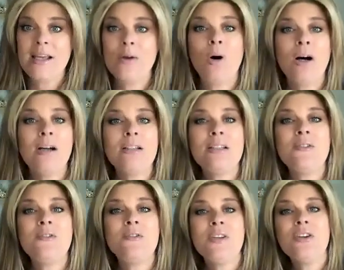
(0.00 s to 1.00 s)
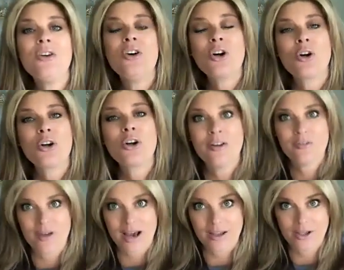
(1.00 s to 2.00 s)
They want to feel heard
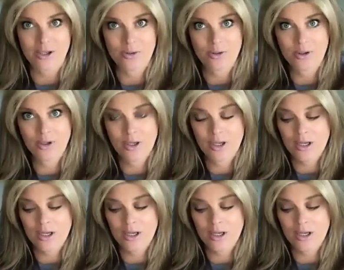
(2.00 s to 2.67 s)
and valued.